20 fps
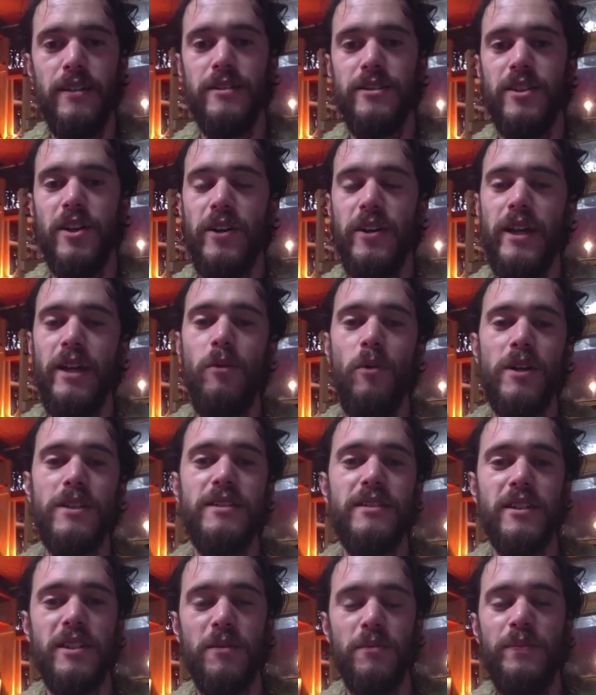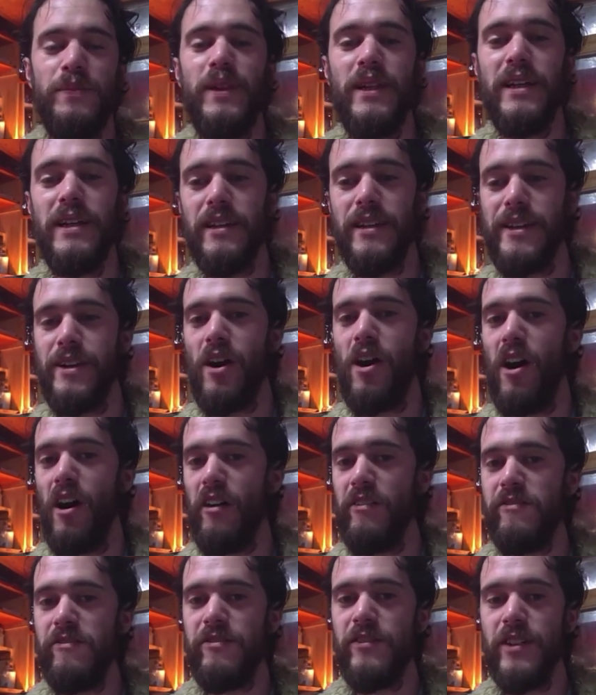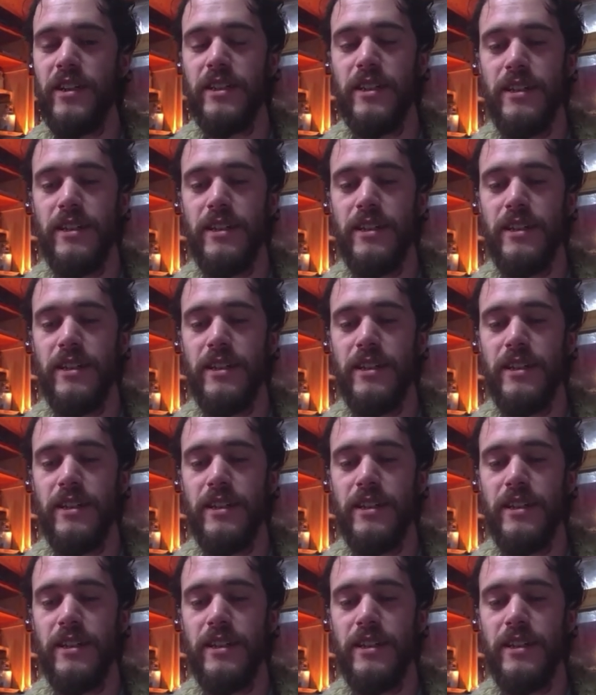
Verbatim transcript: Yeah. It wasn't completely off.